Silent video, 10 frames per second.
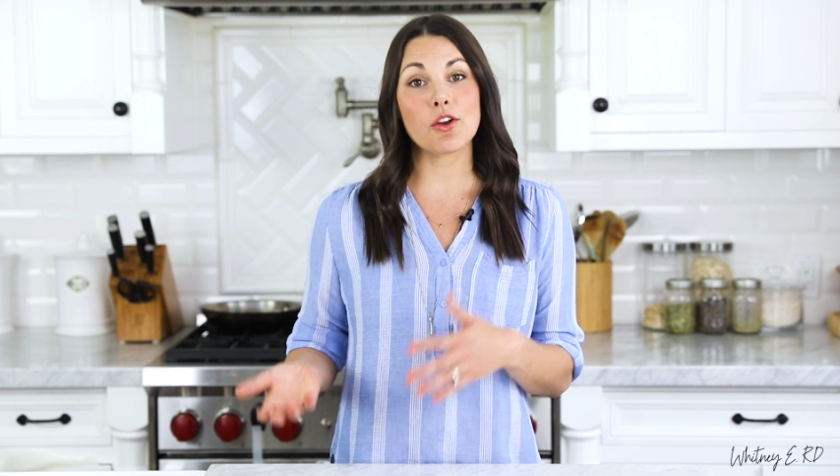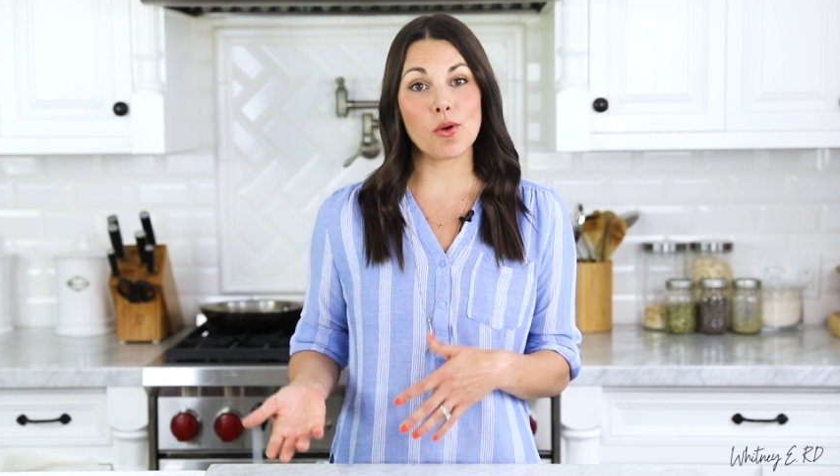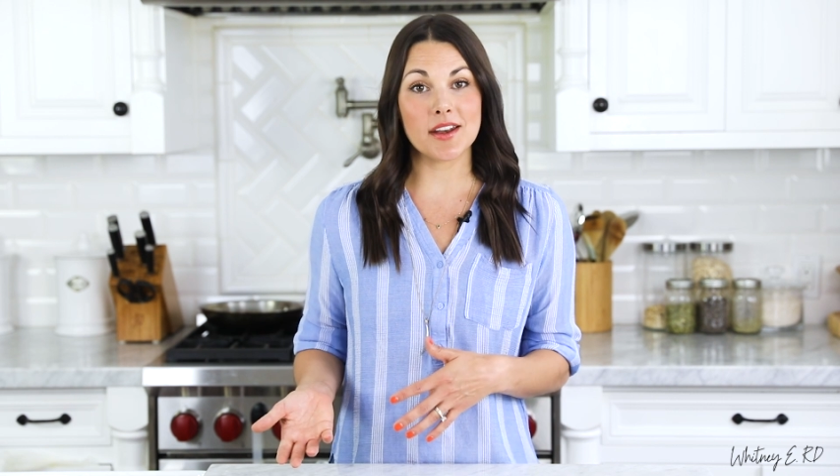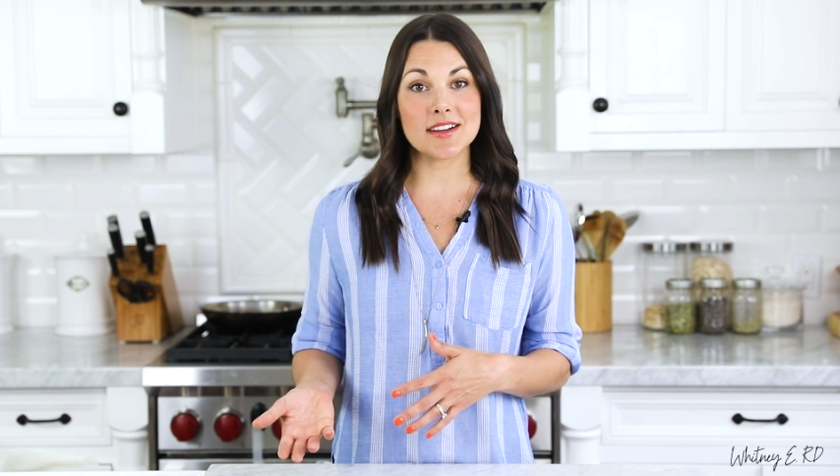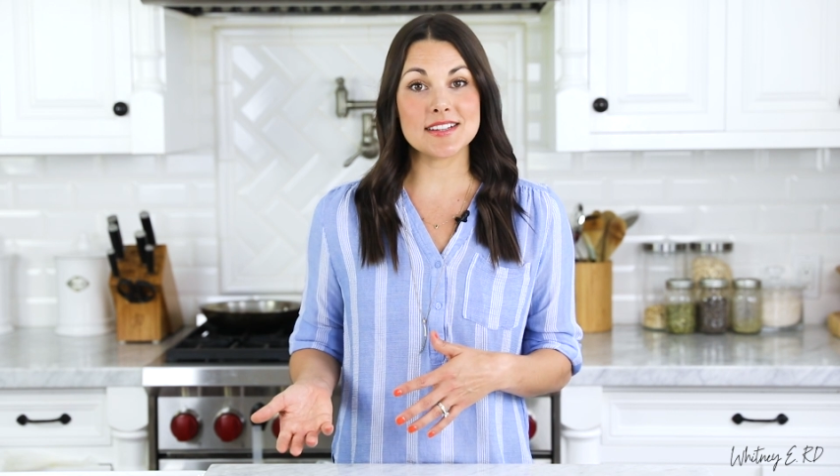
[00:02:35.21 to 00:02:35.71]
and
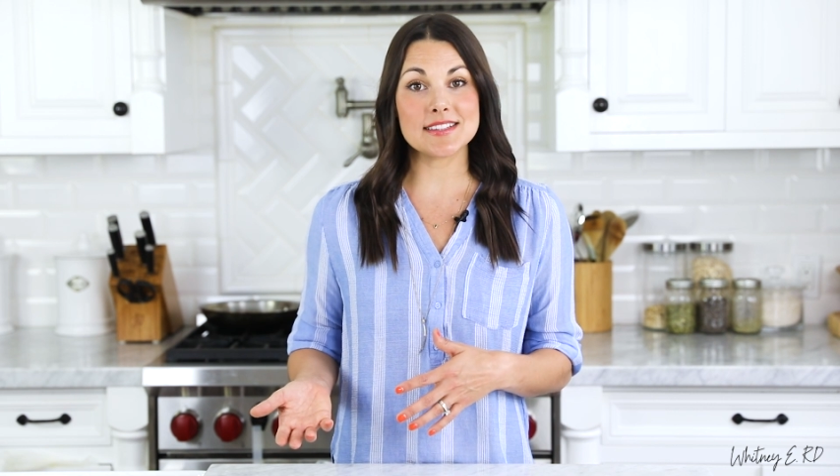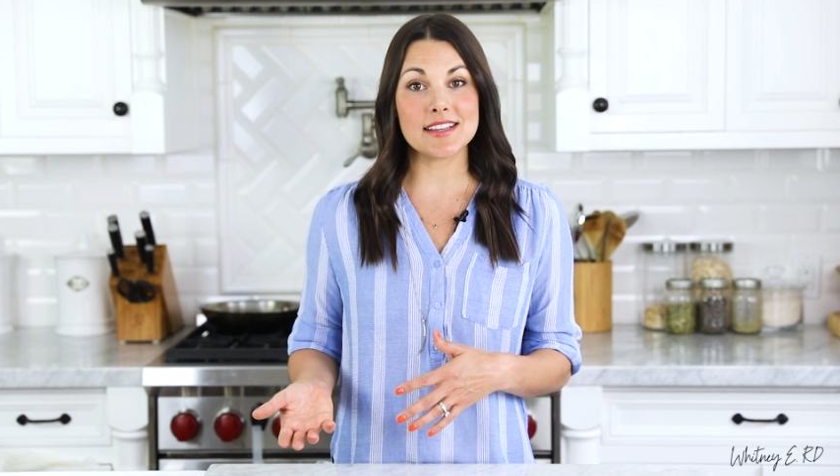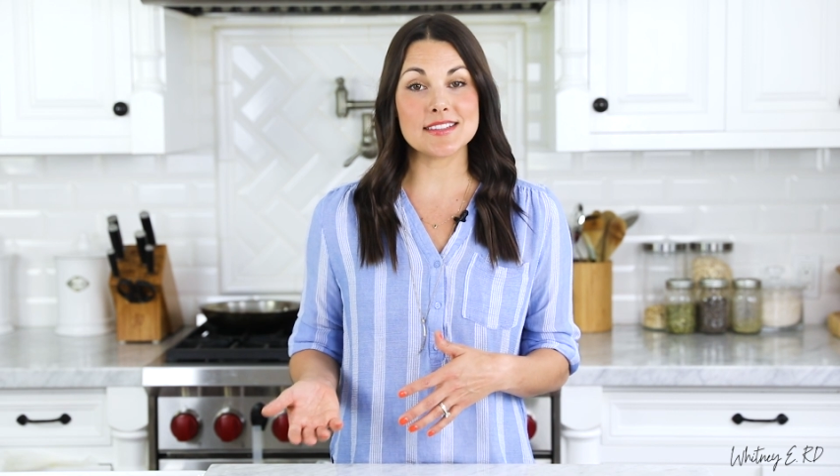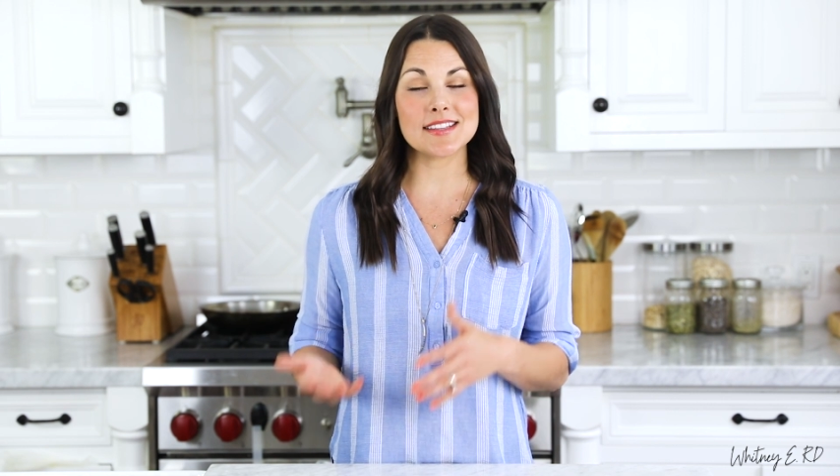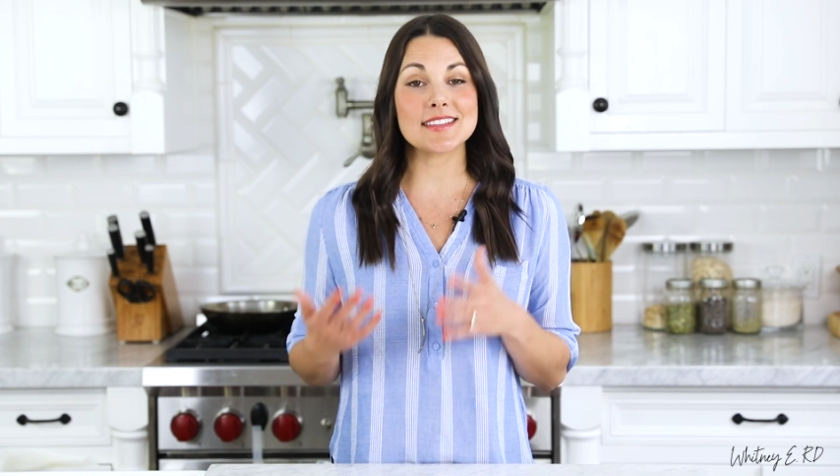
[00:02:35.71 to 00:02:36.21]
chronic
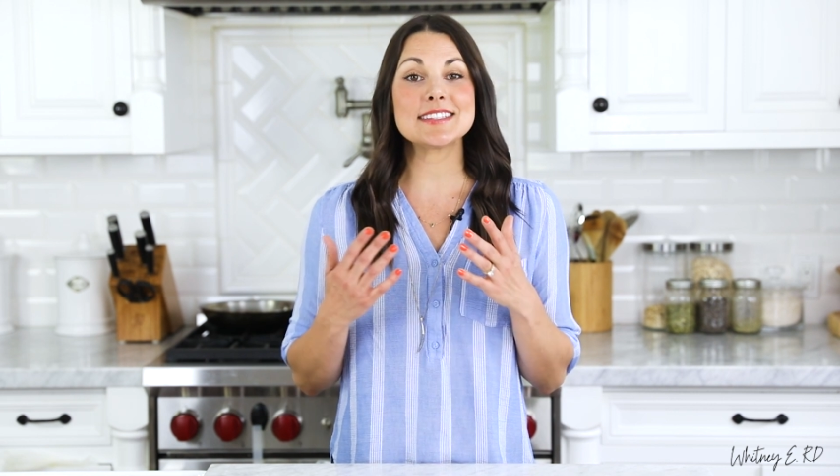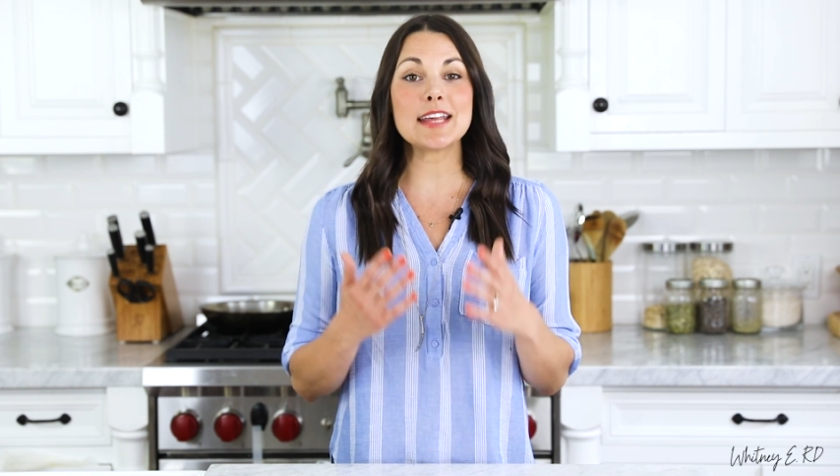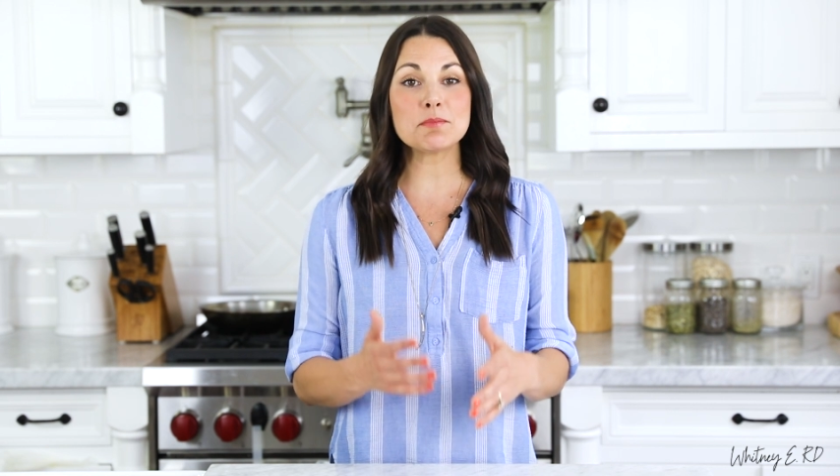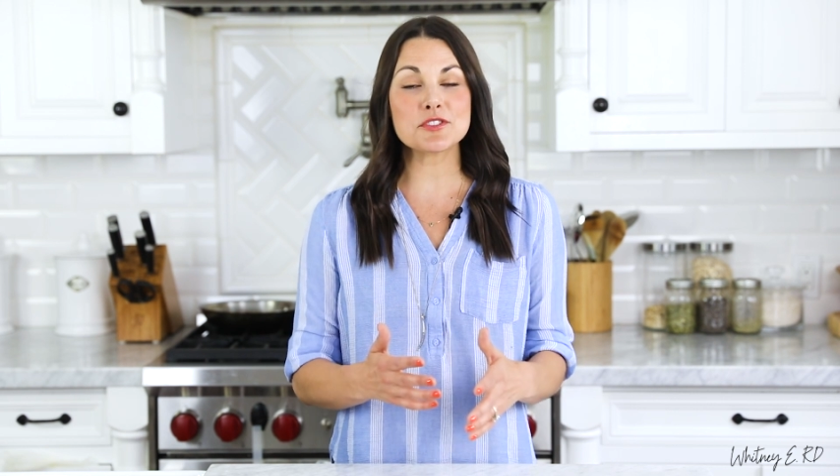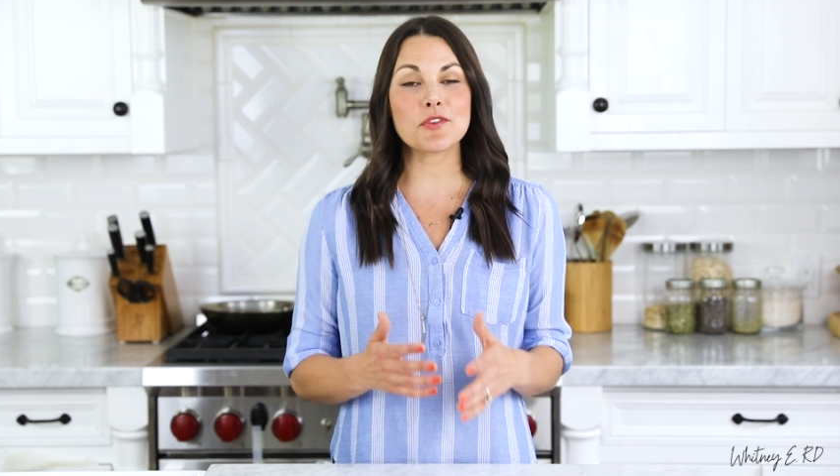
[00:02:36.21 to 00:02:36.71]
disease
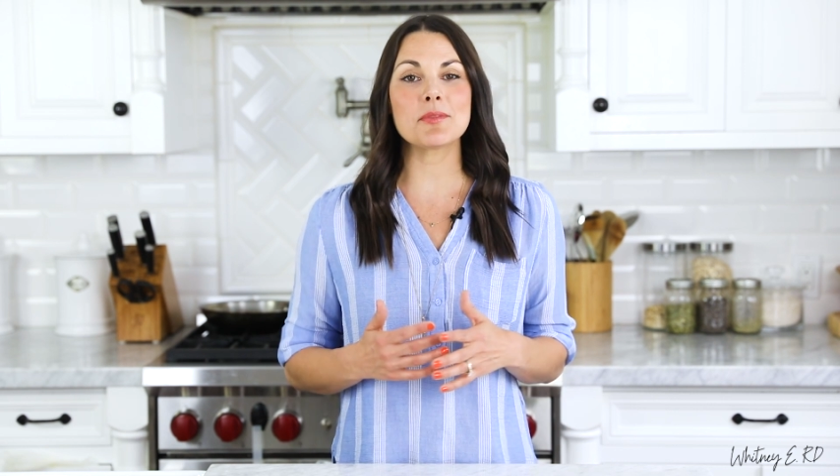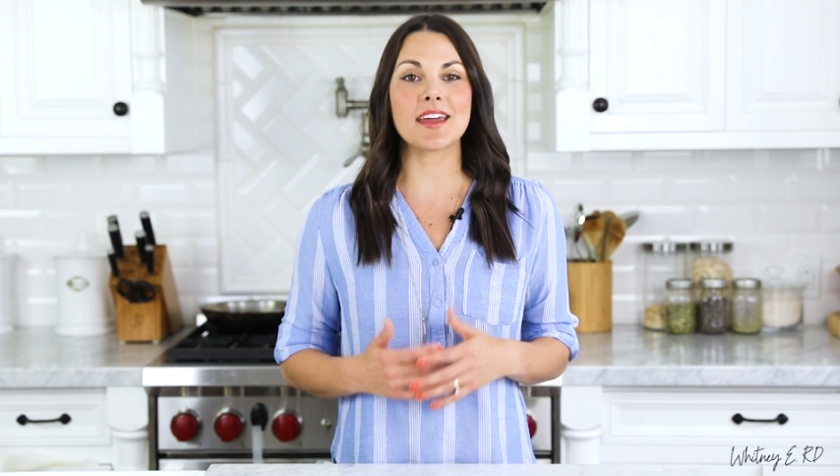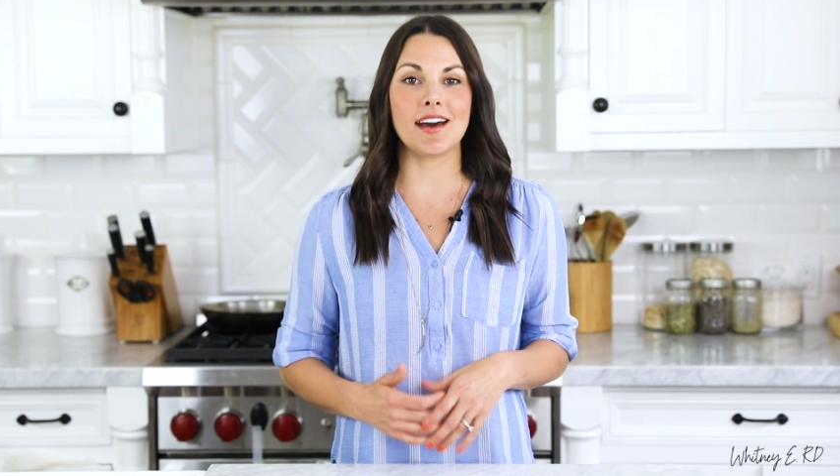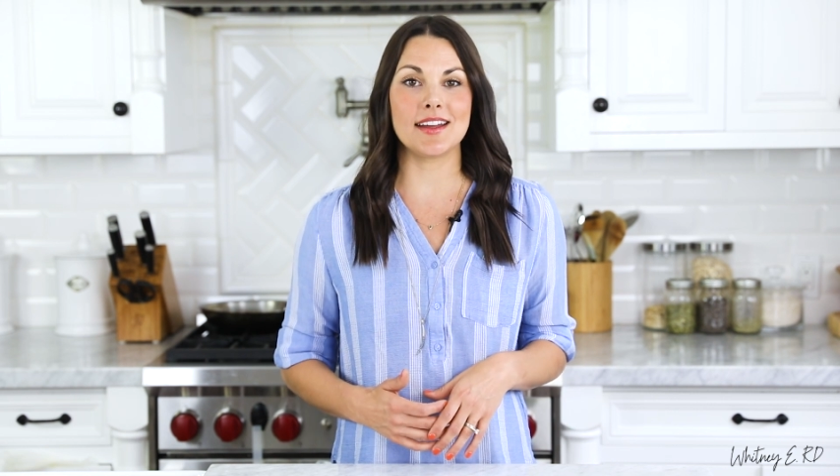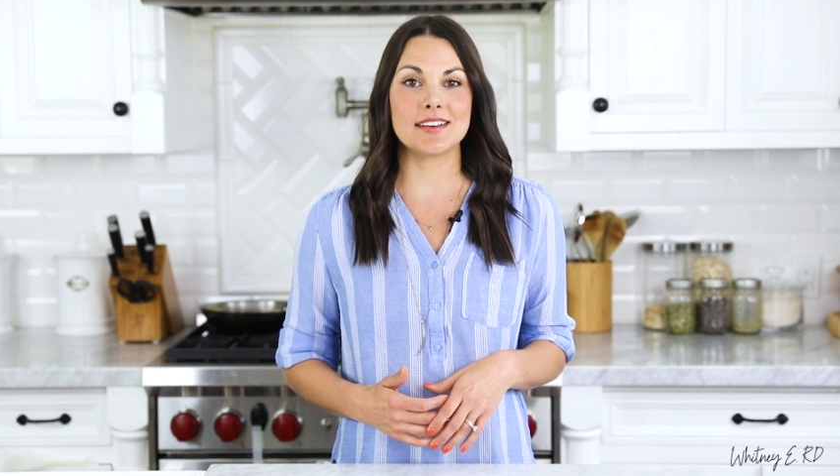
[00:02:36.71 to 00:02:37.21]
stems from the
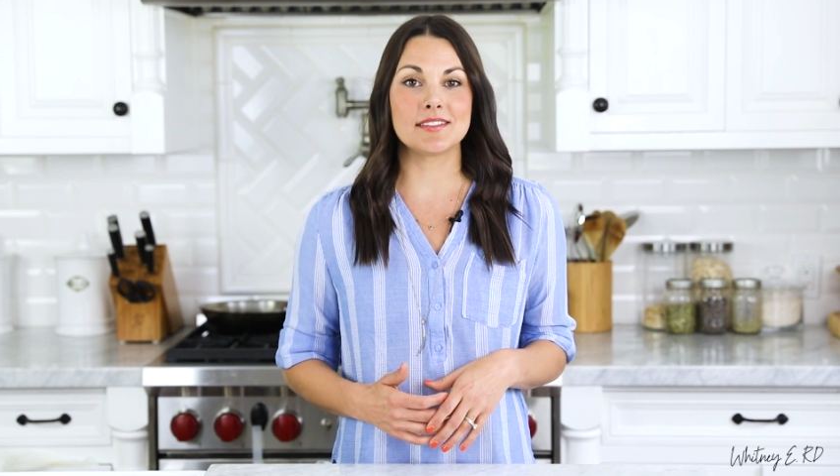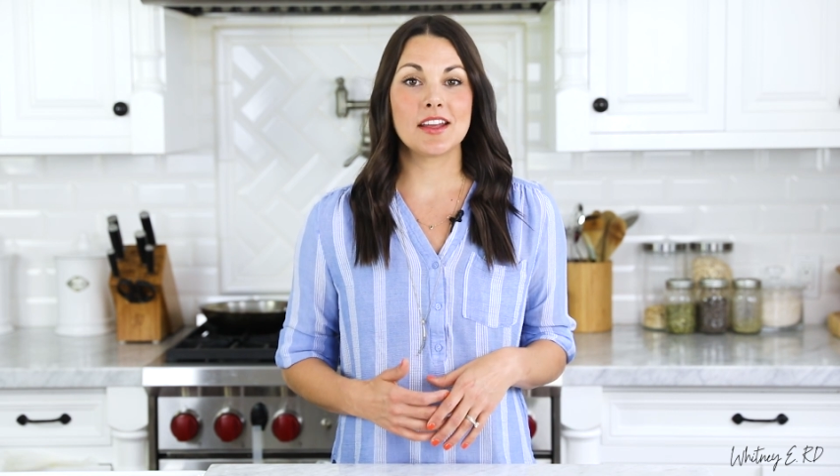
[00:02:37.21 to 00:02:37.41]
gut.